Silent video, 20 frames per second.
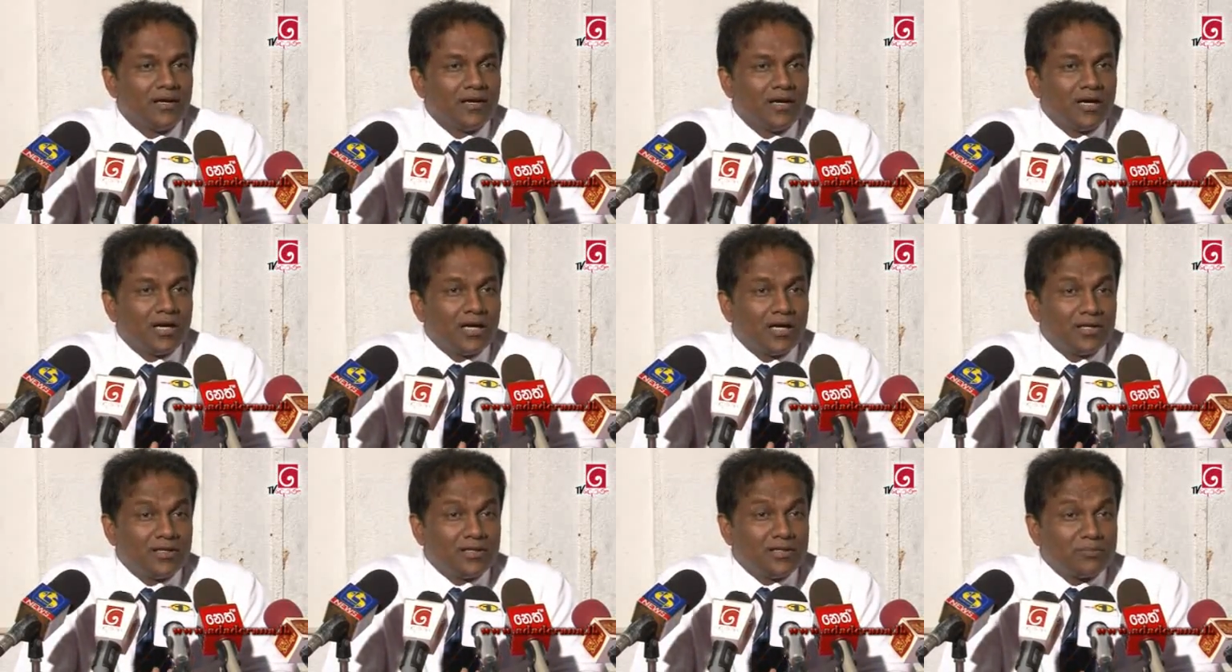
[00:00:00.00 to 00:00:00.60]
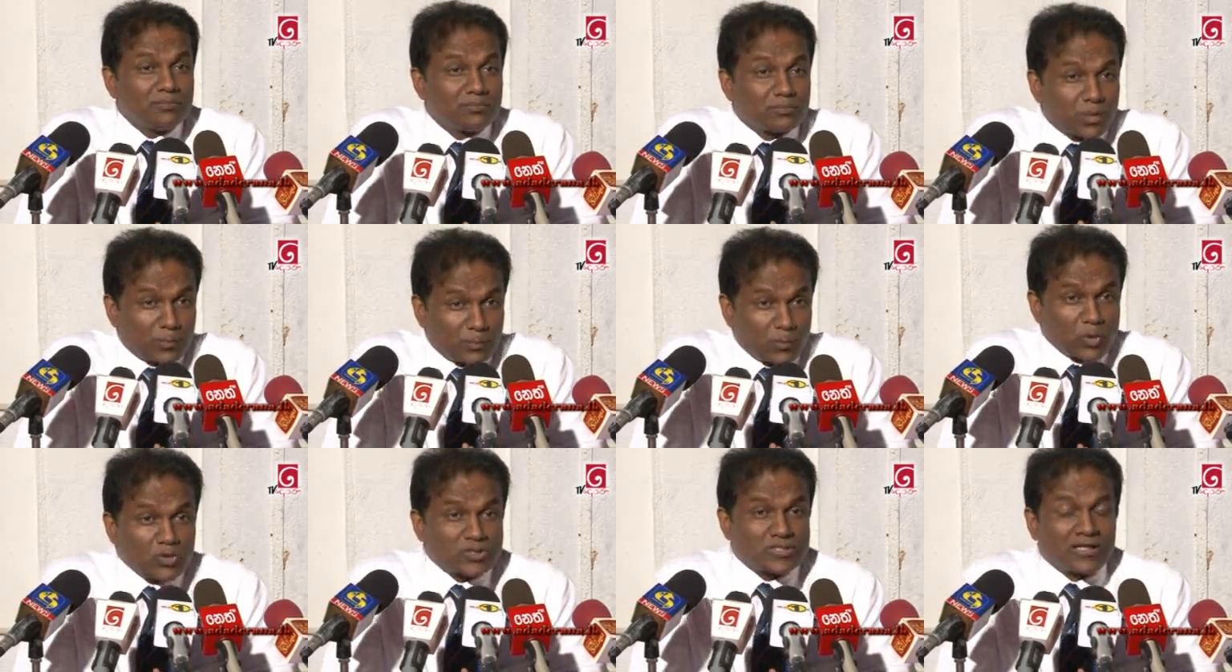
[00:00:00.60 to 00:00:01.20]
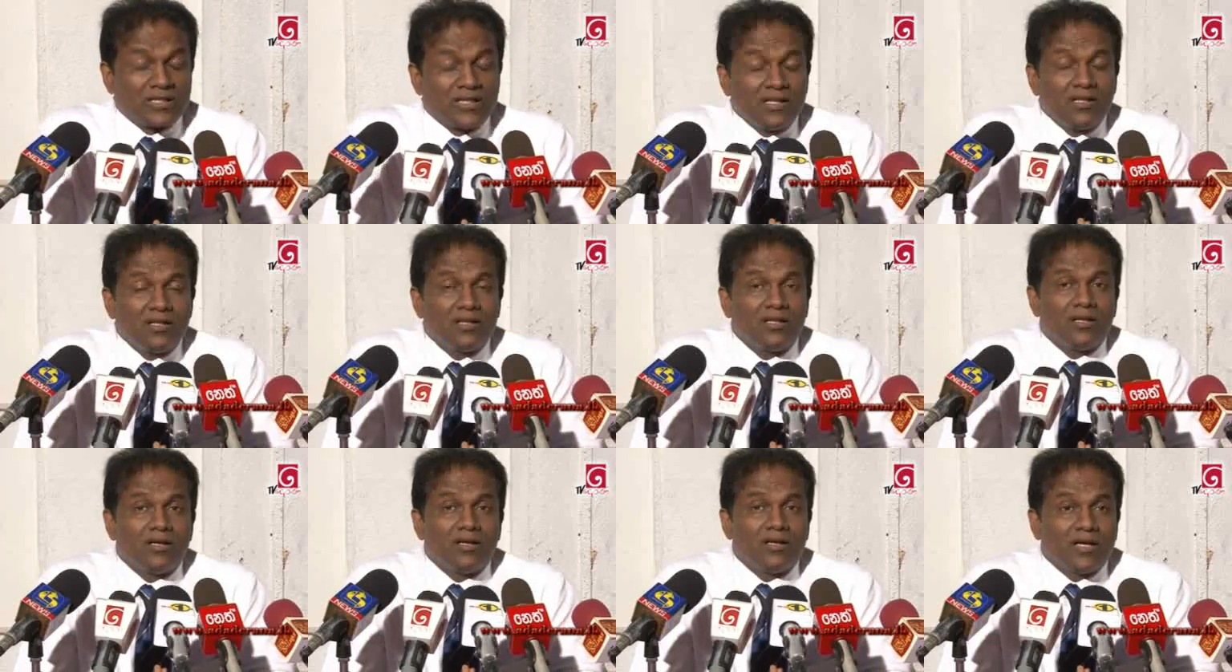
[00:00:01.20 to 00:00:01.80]
uh, proposal
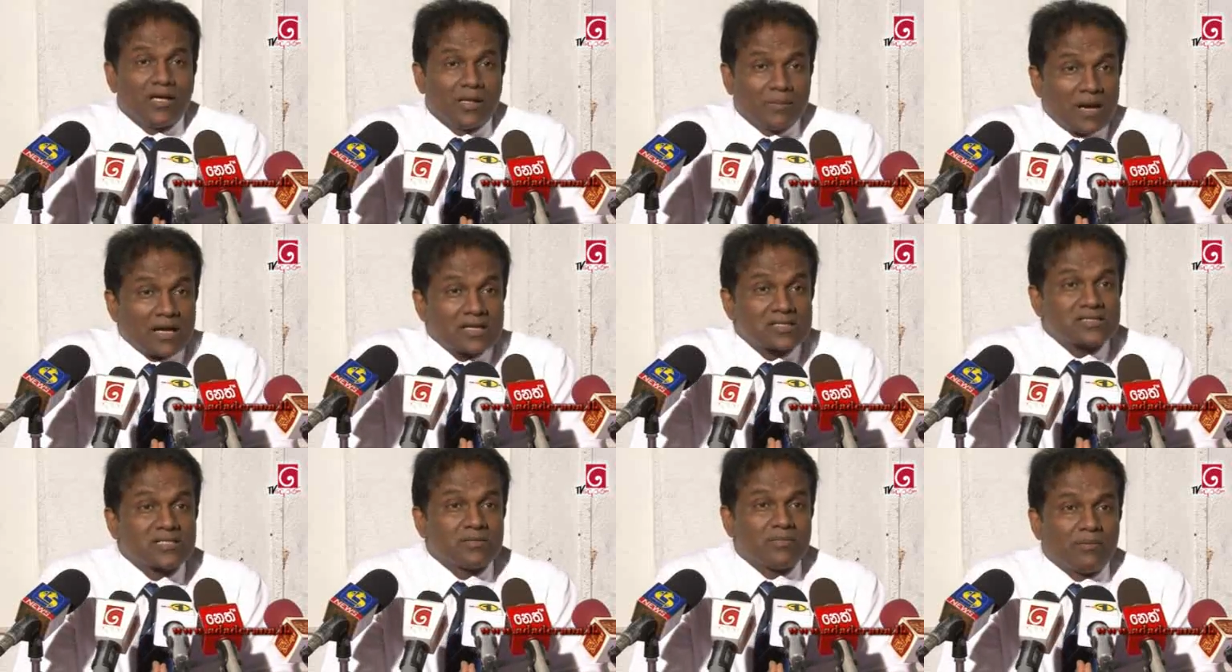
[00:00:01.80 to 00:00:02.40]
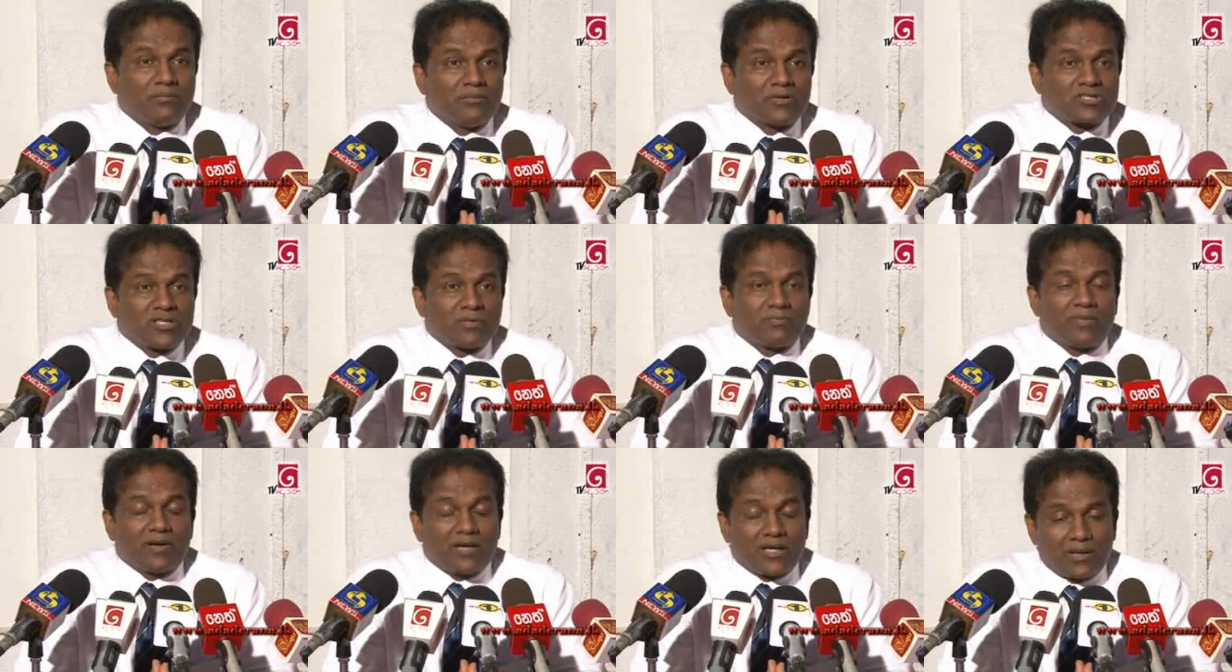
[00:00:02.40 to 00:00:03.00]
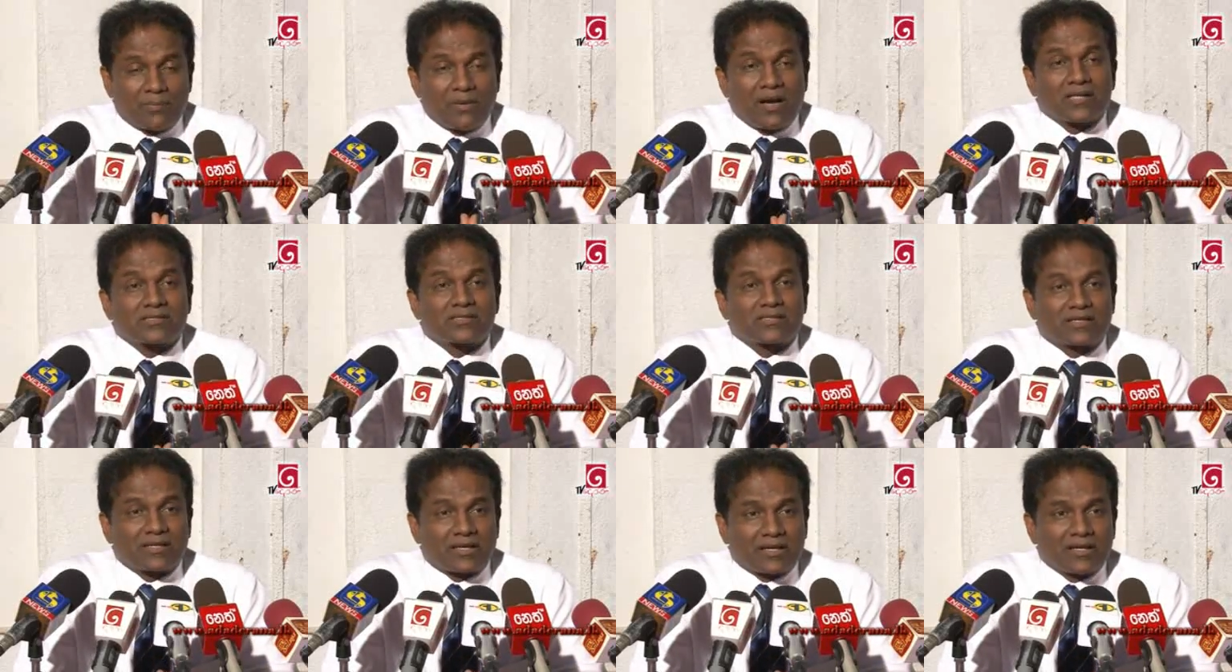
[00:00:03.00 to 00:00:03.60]
amongst the membership, amongst
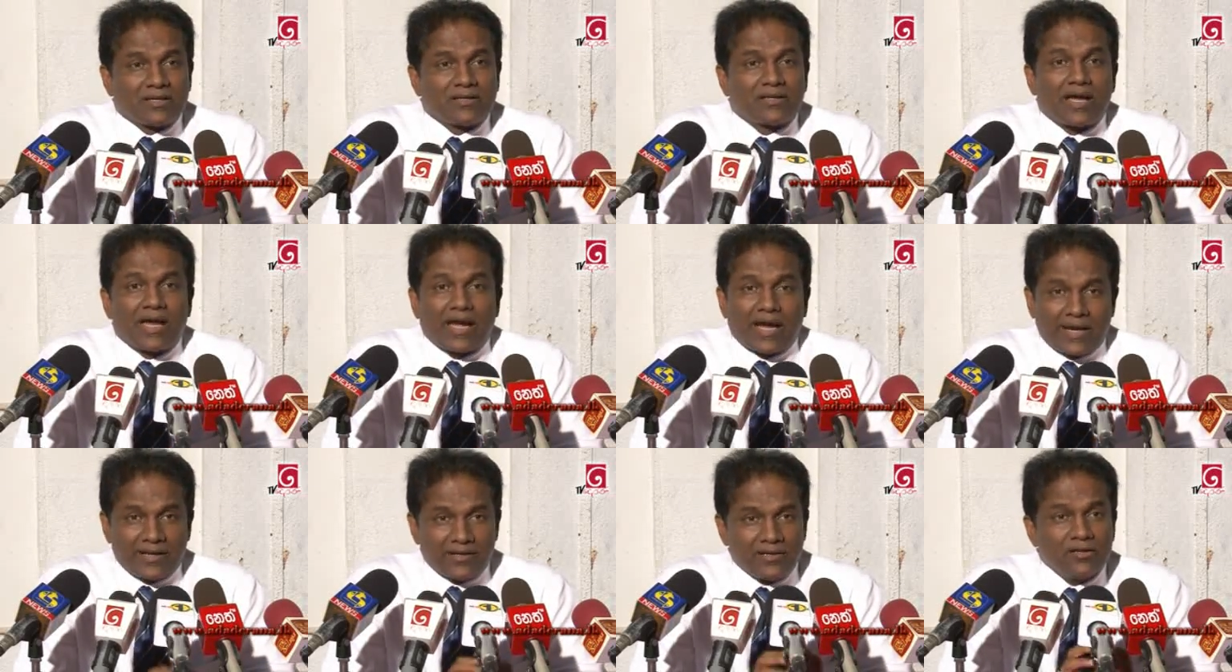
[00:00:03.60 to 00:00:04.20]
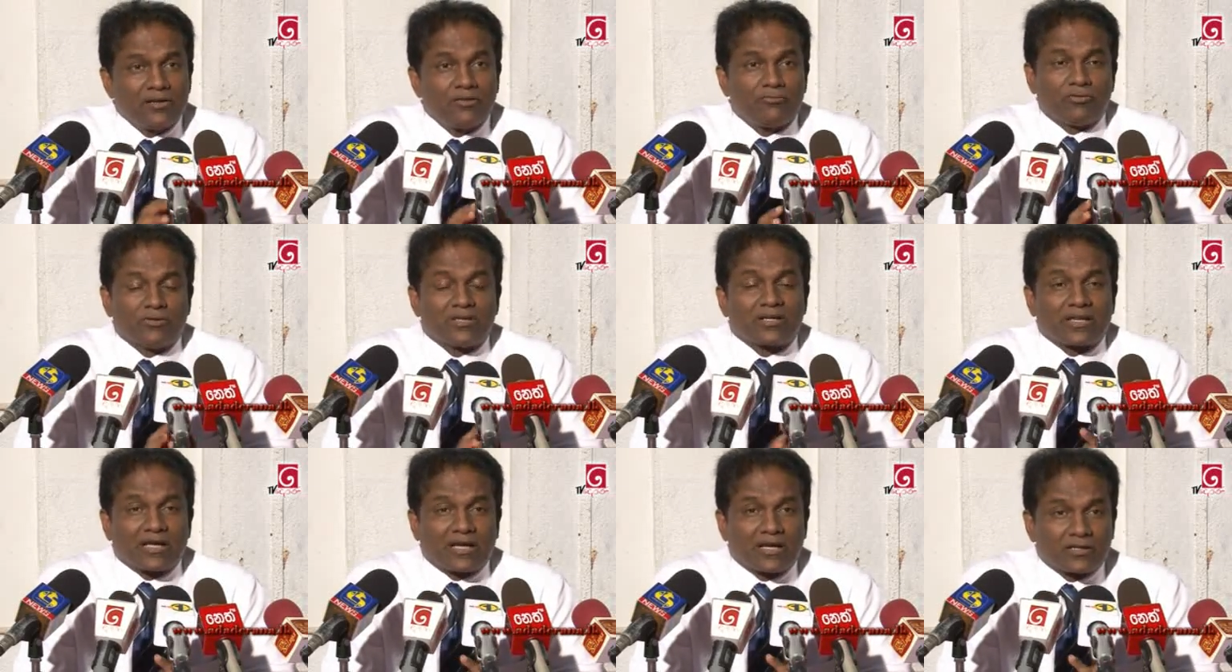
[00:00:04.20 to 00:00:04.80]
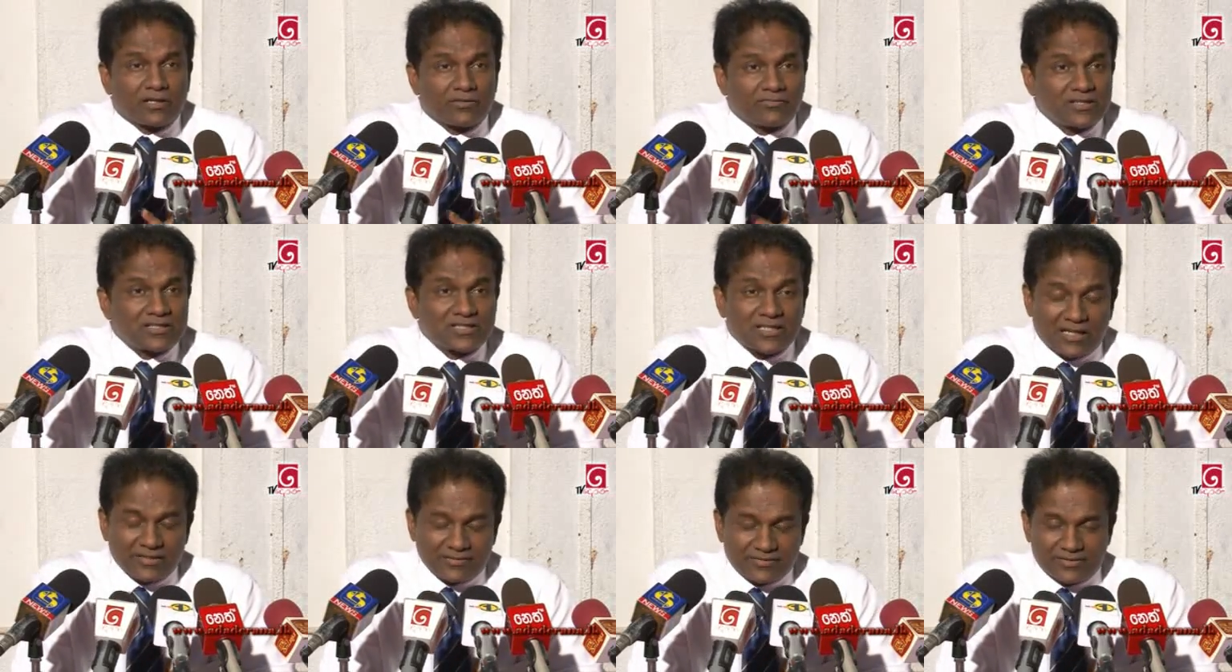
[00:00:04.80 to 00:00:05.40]
the cricket and for the cricket of this
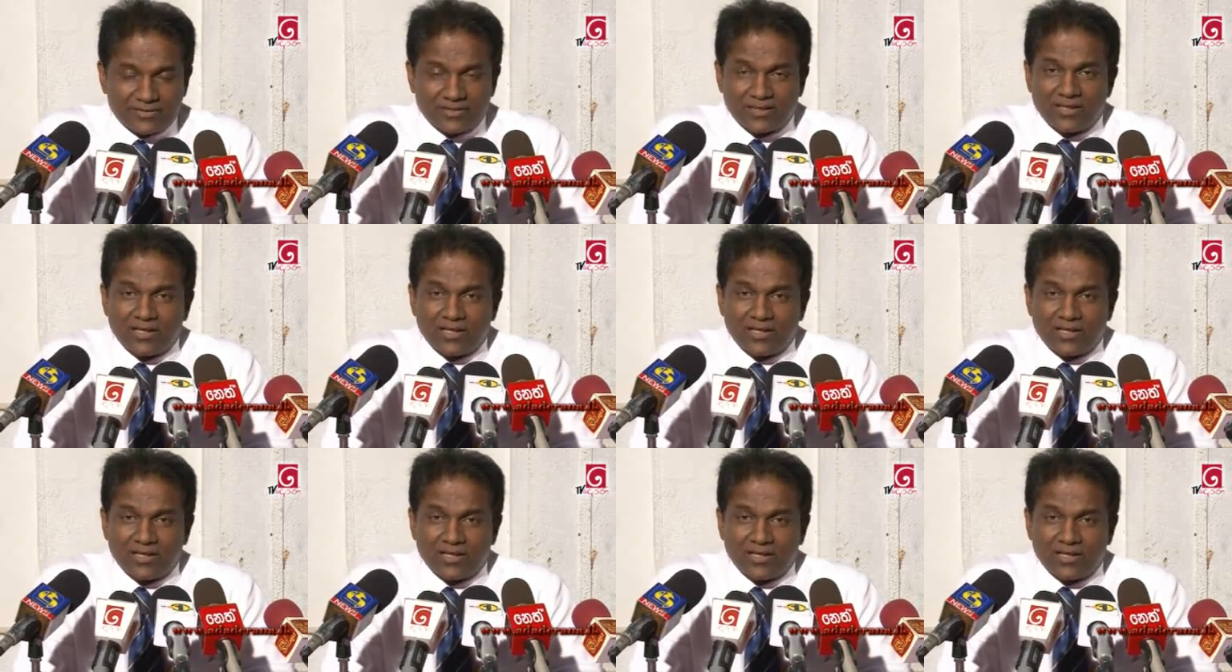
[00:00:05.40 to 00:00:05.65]
country.